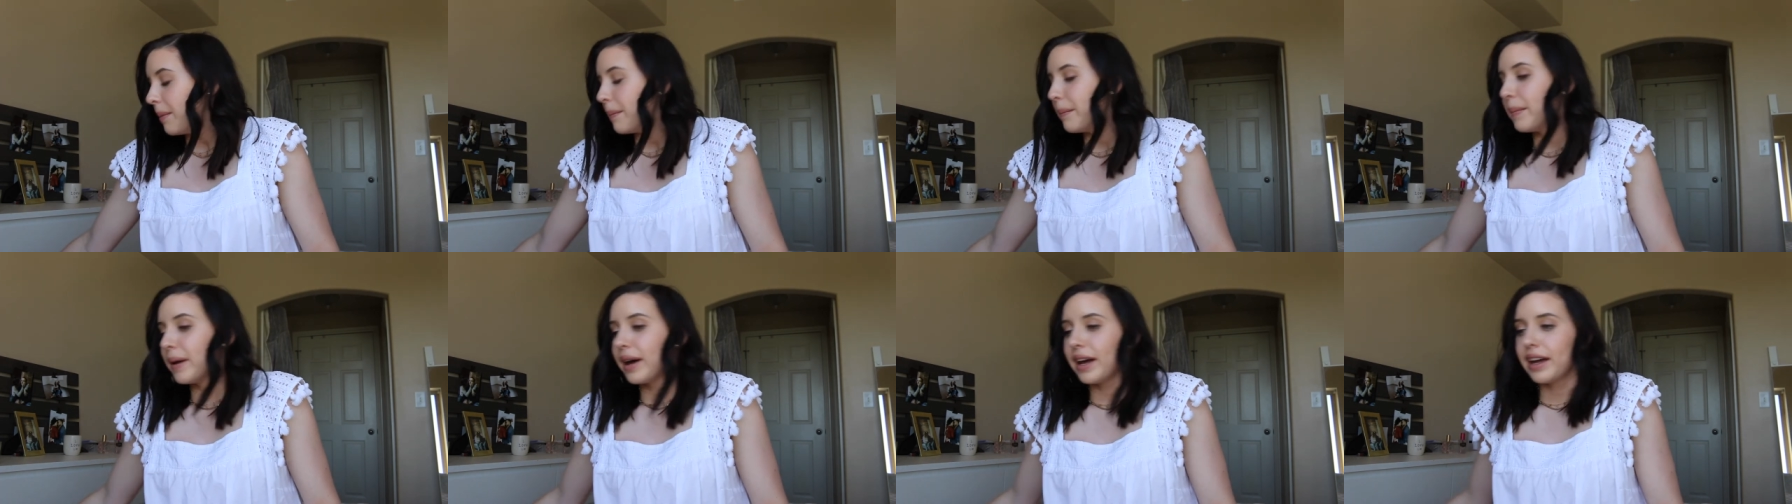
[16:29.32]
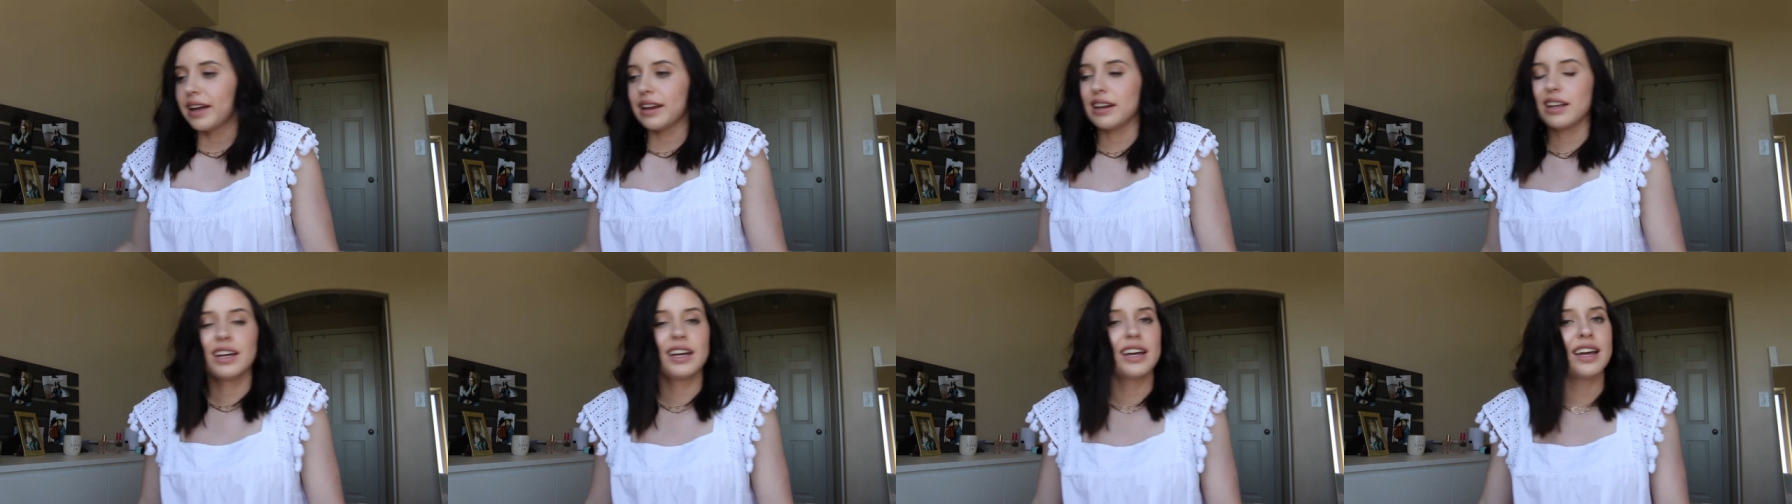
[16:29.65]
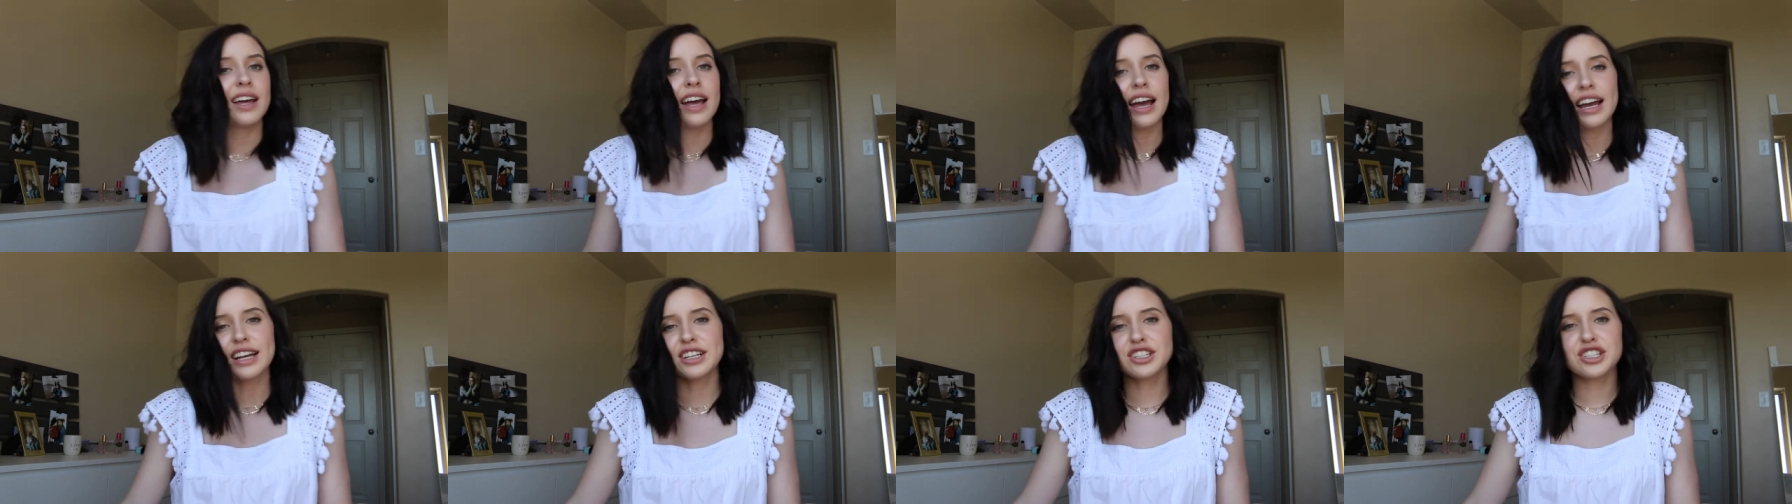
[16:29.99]
But
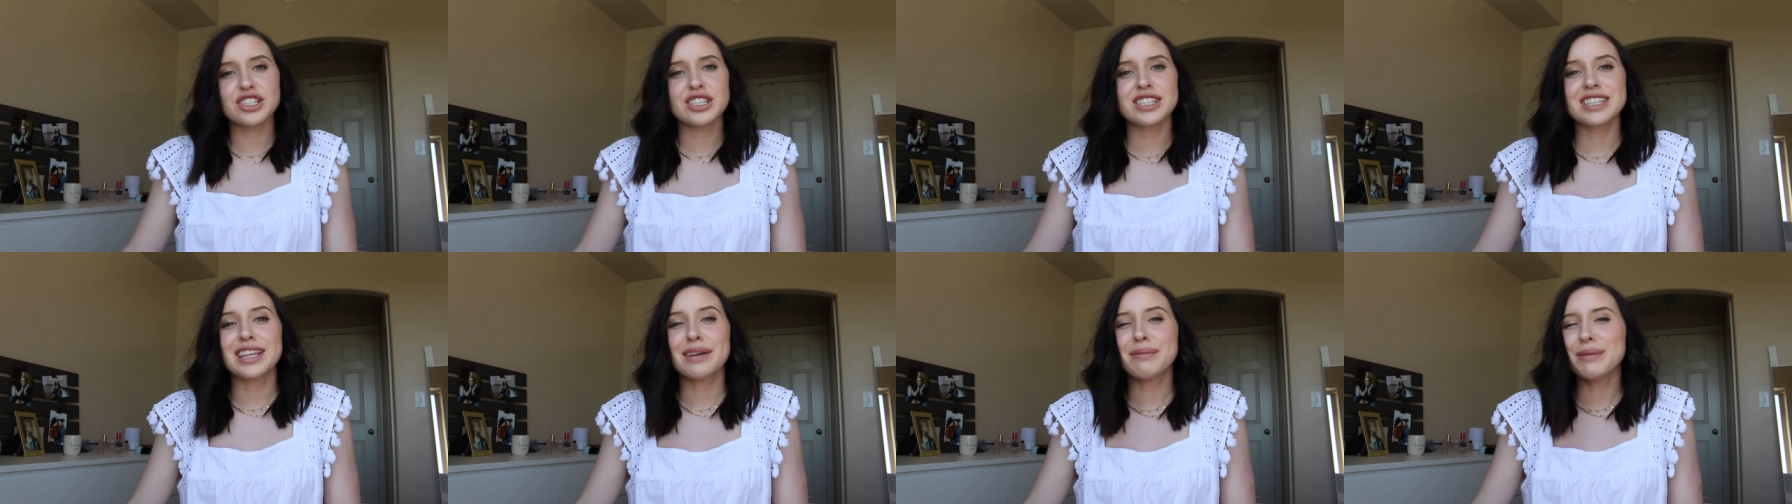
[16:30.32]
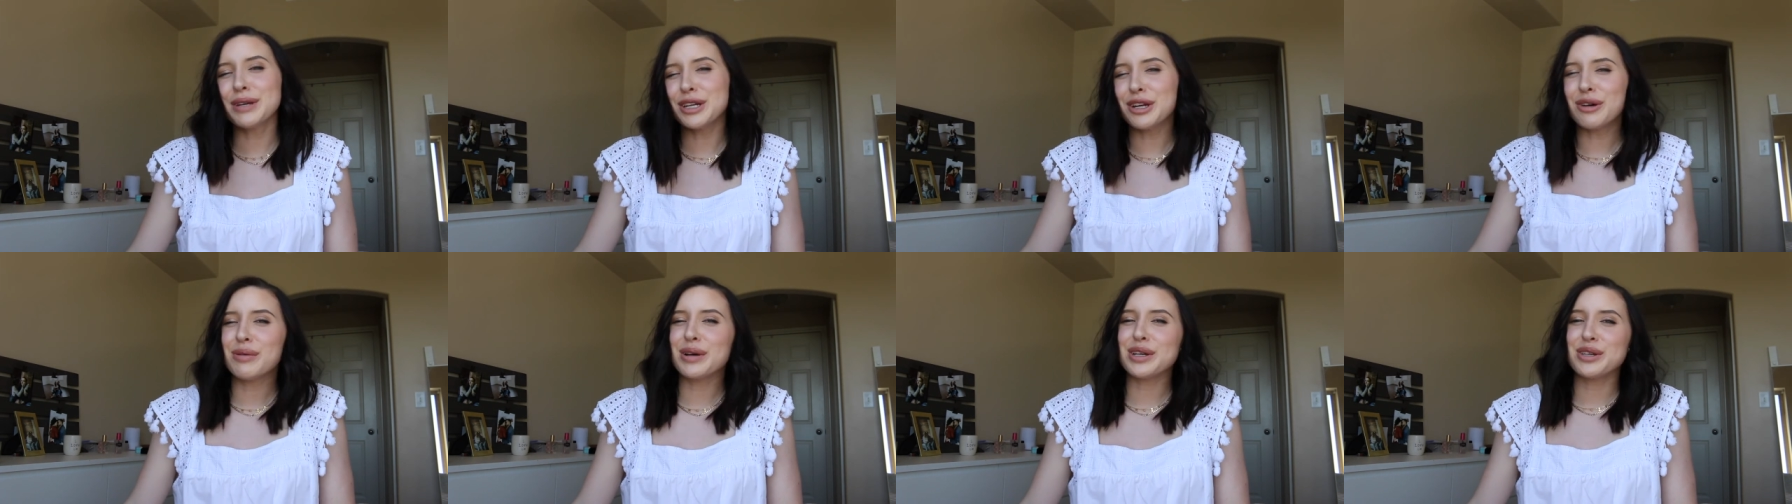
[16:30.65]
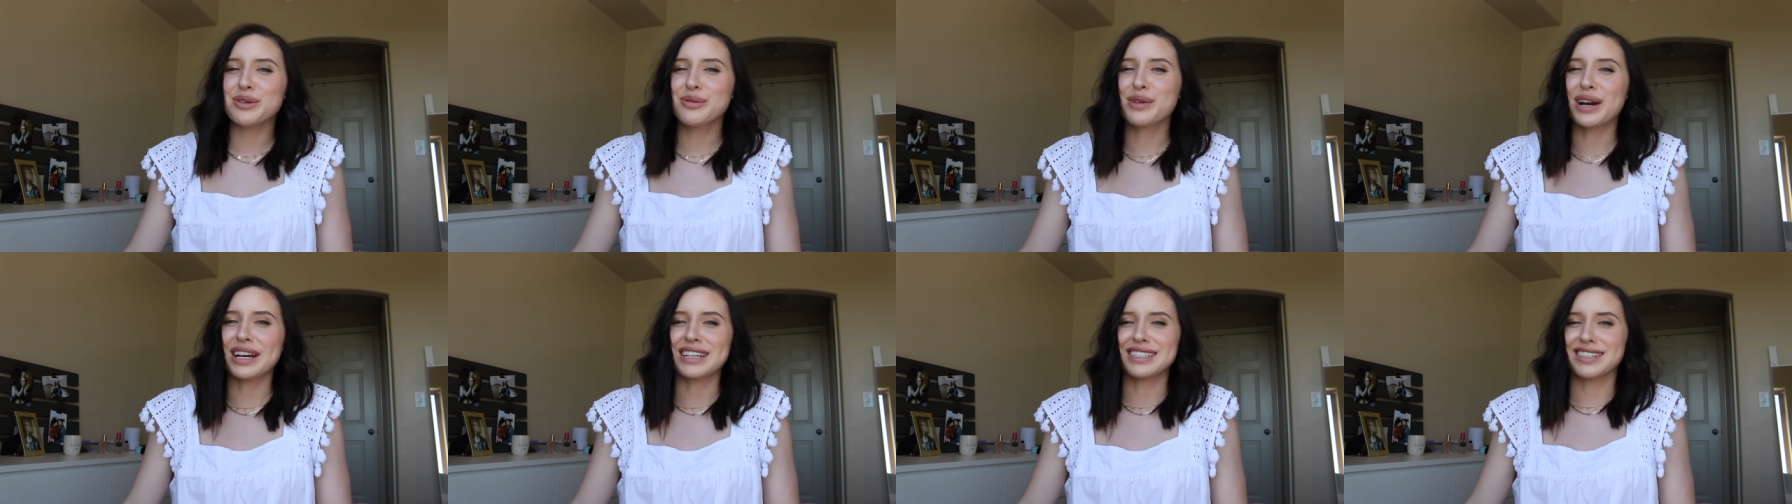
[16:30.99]
let me know what
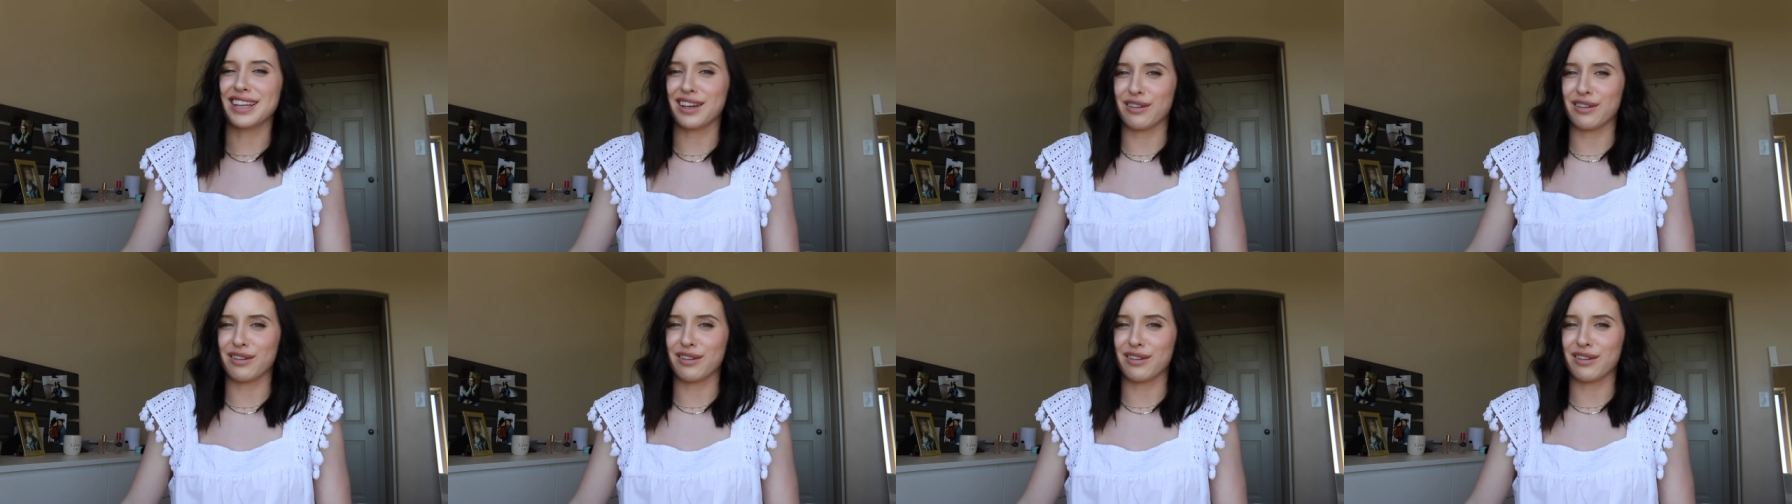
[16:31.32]
you guys